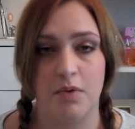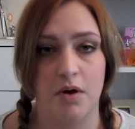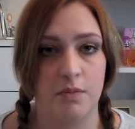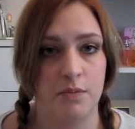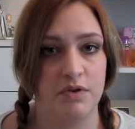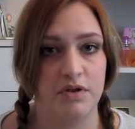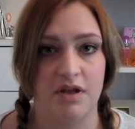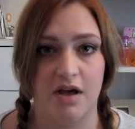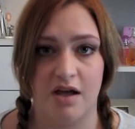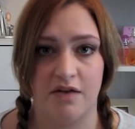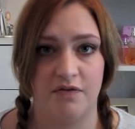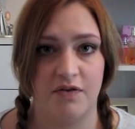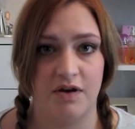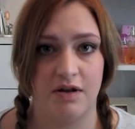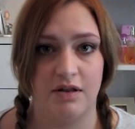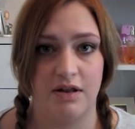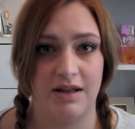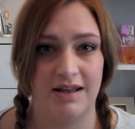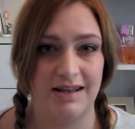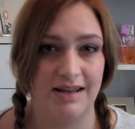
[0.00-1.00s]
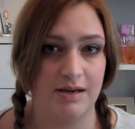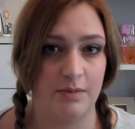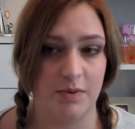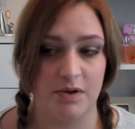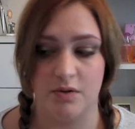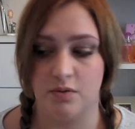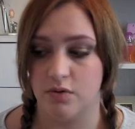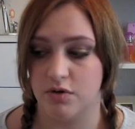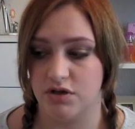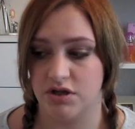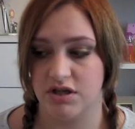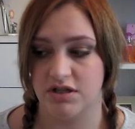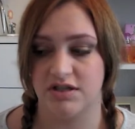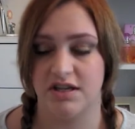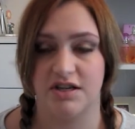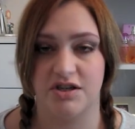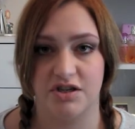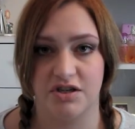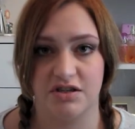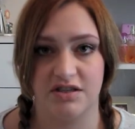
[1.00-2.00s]
moment that I feel a little bit nauseous,
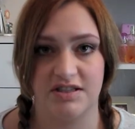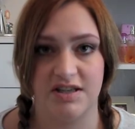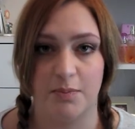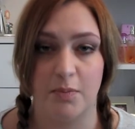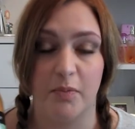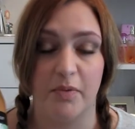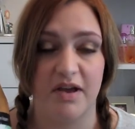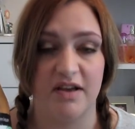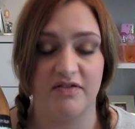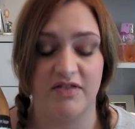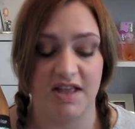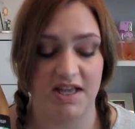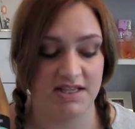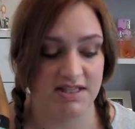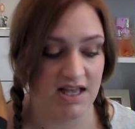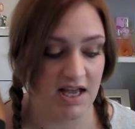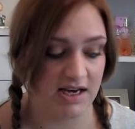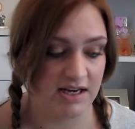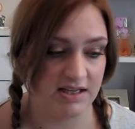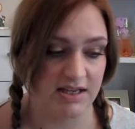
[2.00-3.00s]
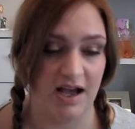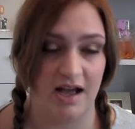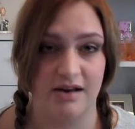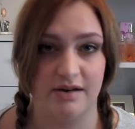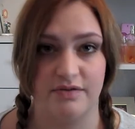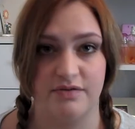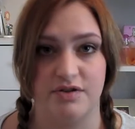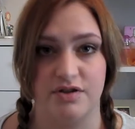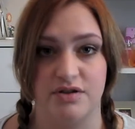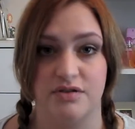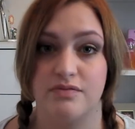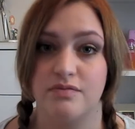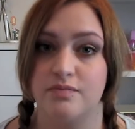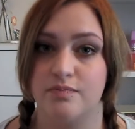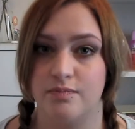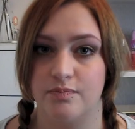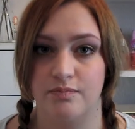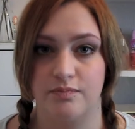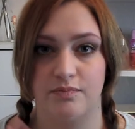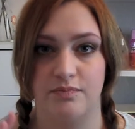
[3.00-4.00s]
I just sip a bit of this and it kind of just
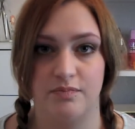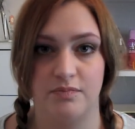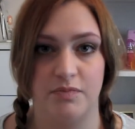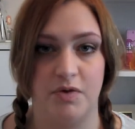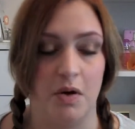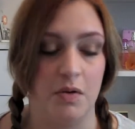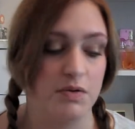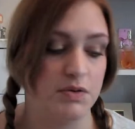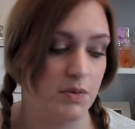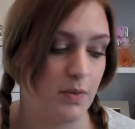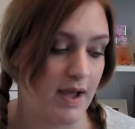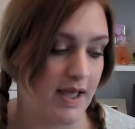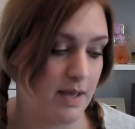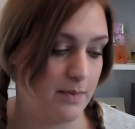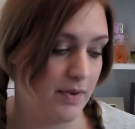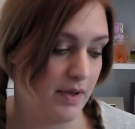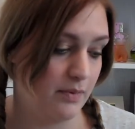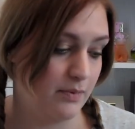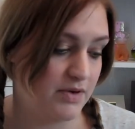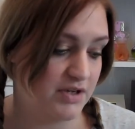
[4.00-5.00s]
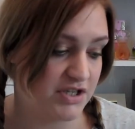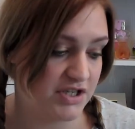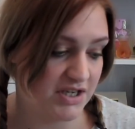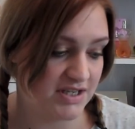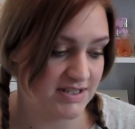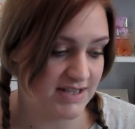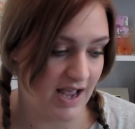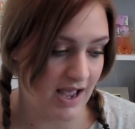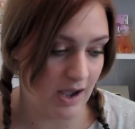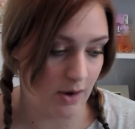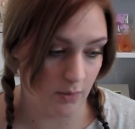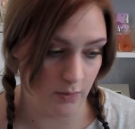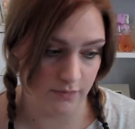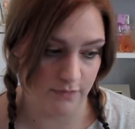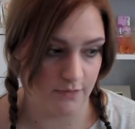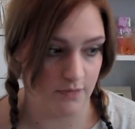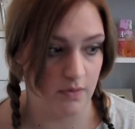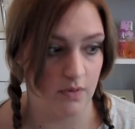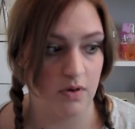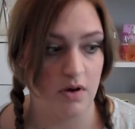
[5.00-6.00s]
goes away a bit, which is
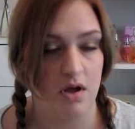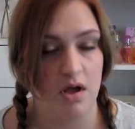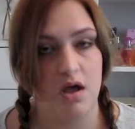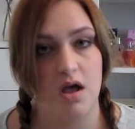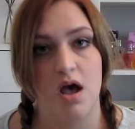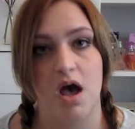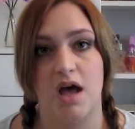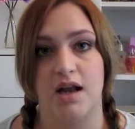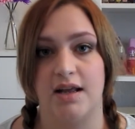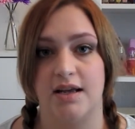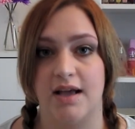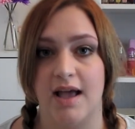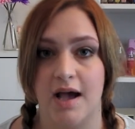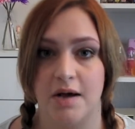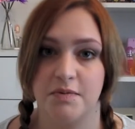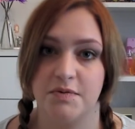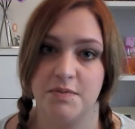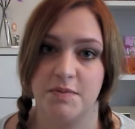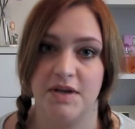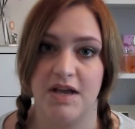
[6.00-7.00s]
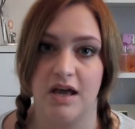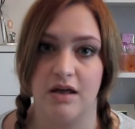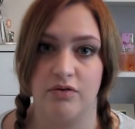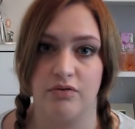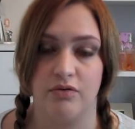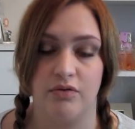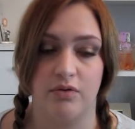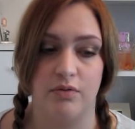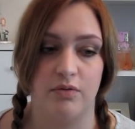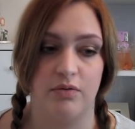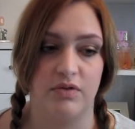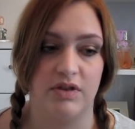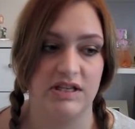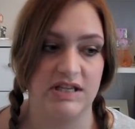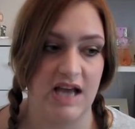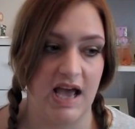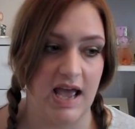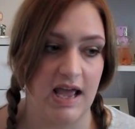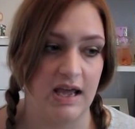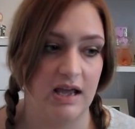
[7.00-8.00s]
helpful, and it helps me get through the
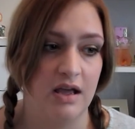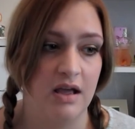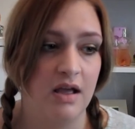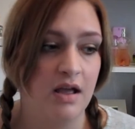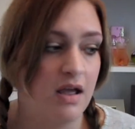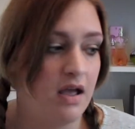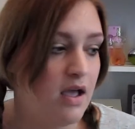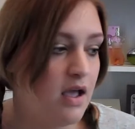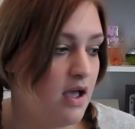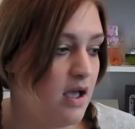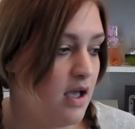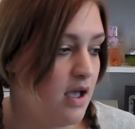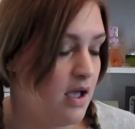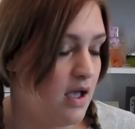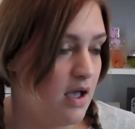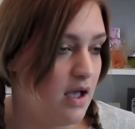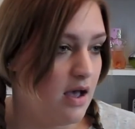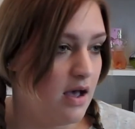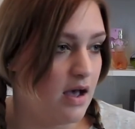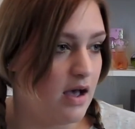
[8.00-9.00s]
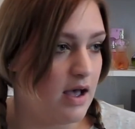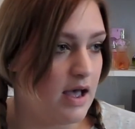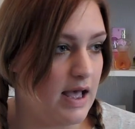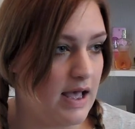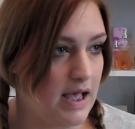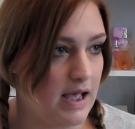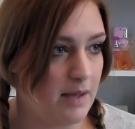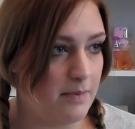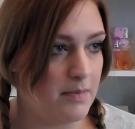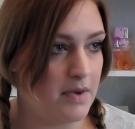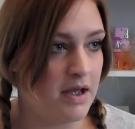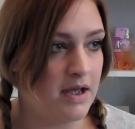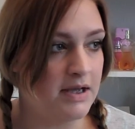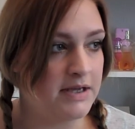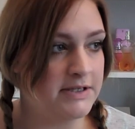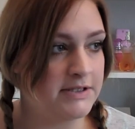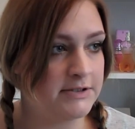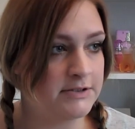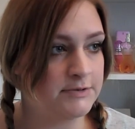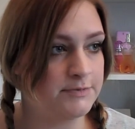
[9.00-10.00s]
day. I'm
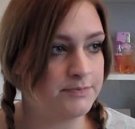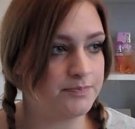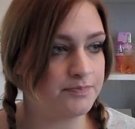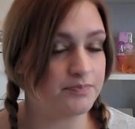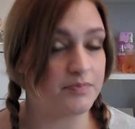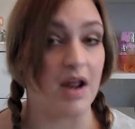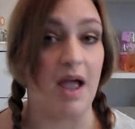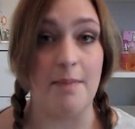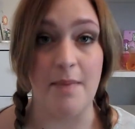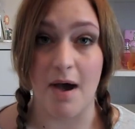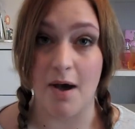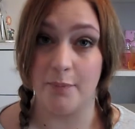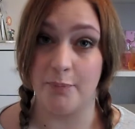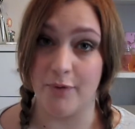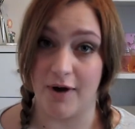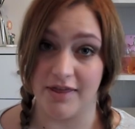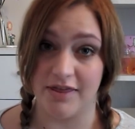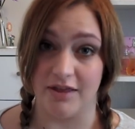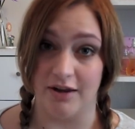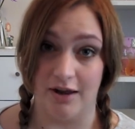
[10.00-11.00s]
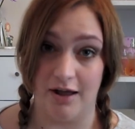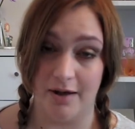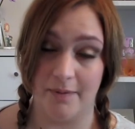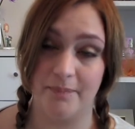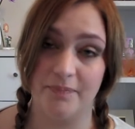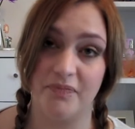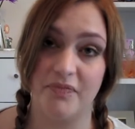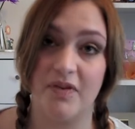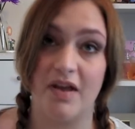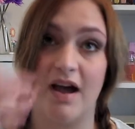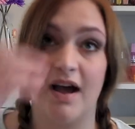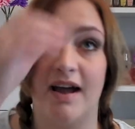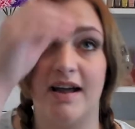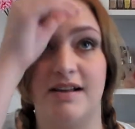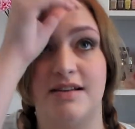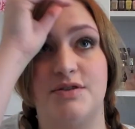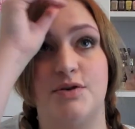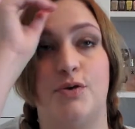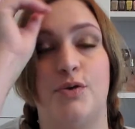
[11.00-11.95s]
out of breath a lot. If